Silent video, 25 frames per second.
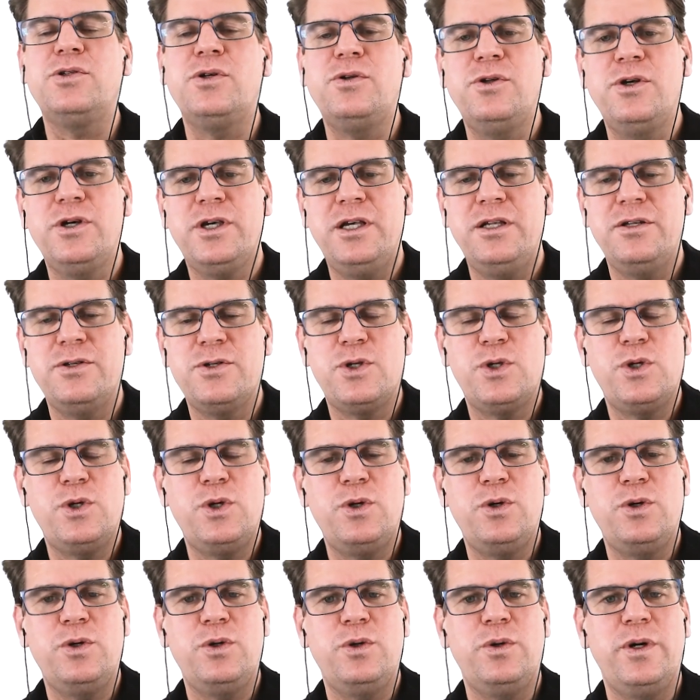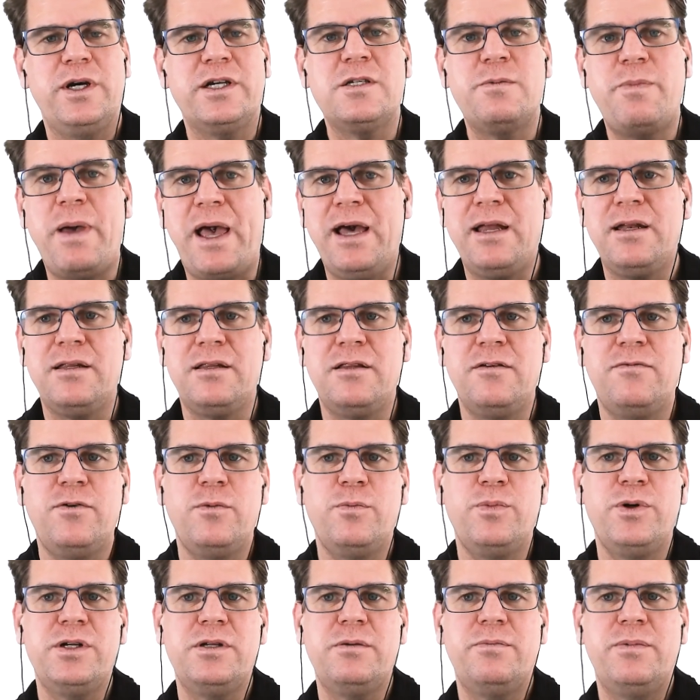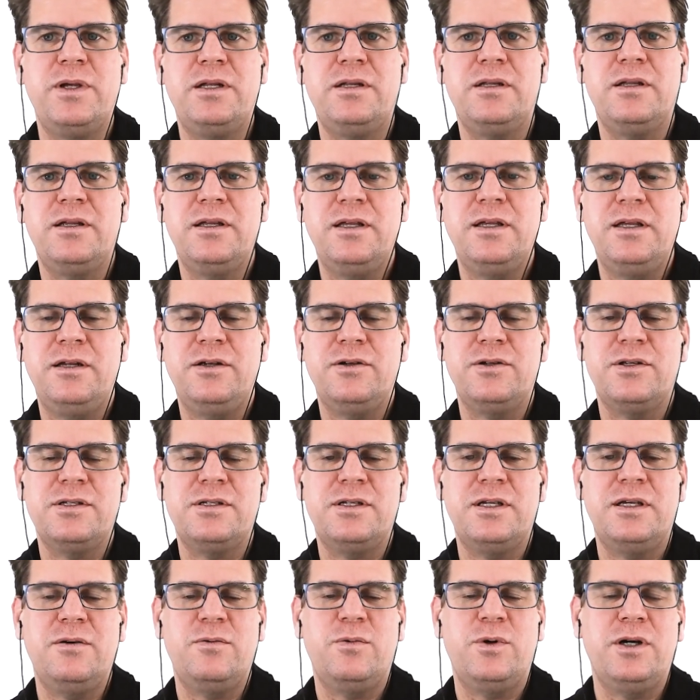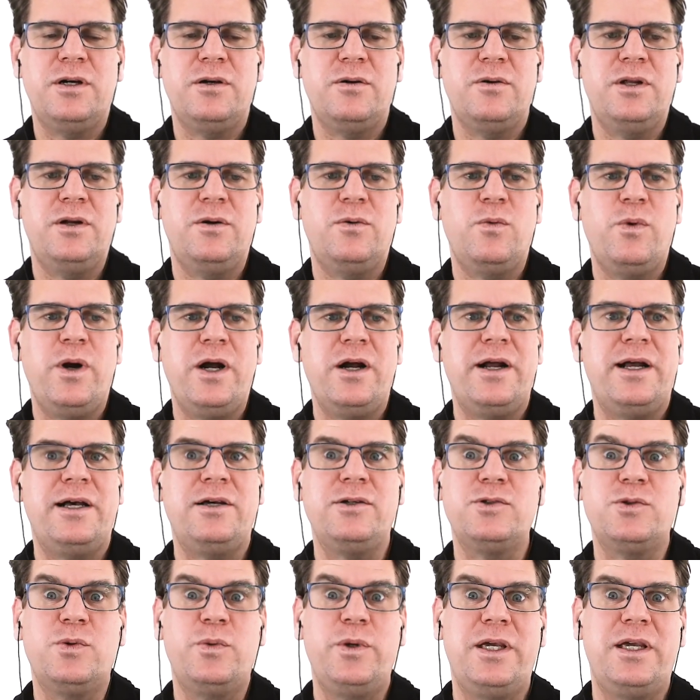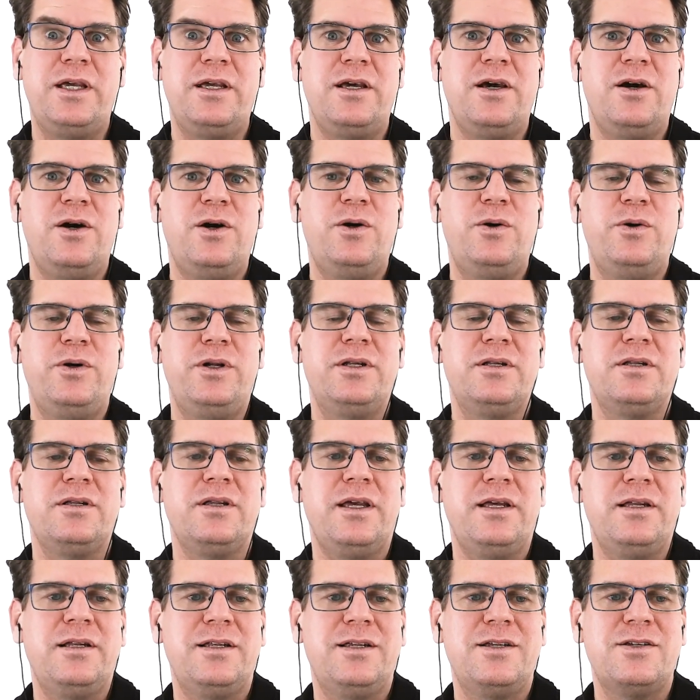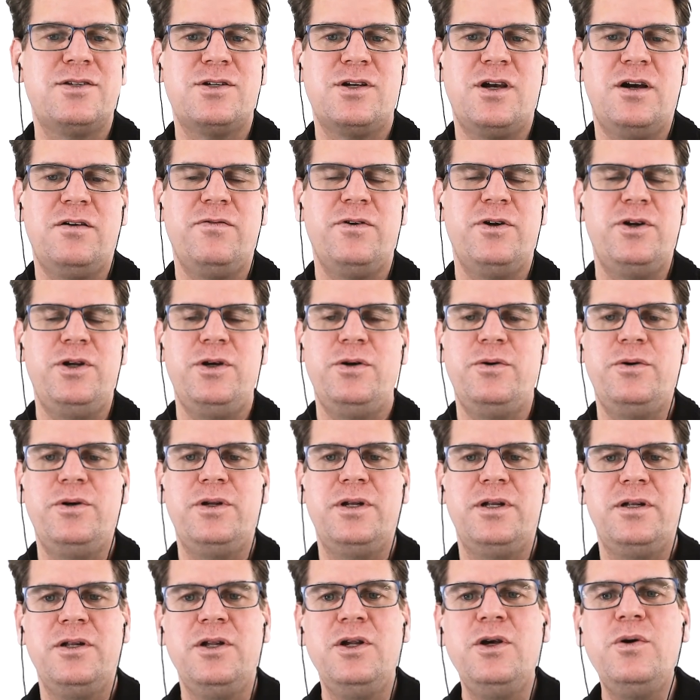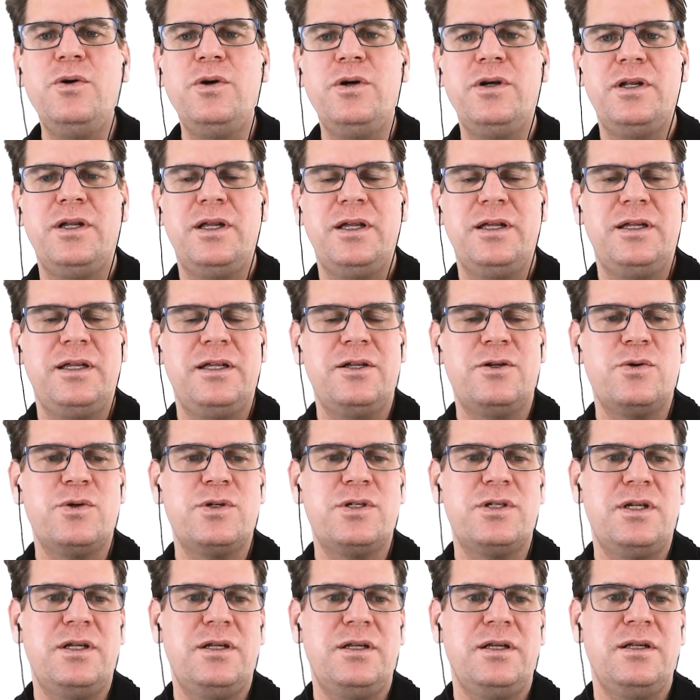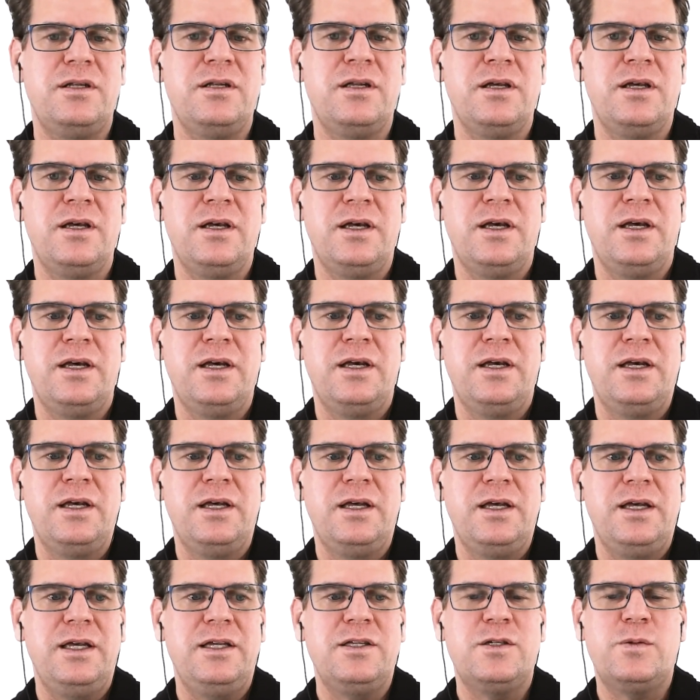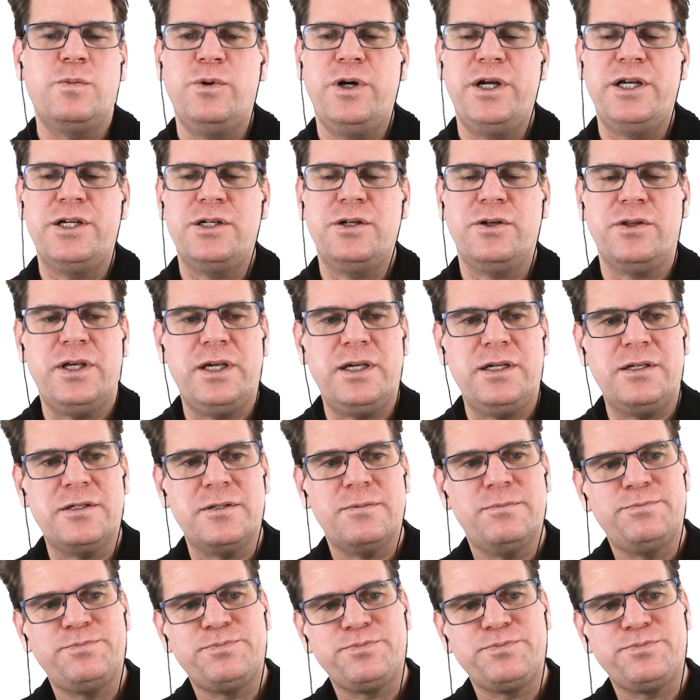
looking to expand the footprint a bit, to see where else we can go and discover new and interesting and inspirational things.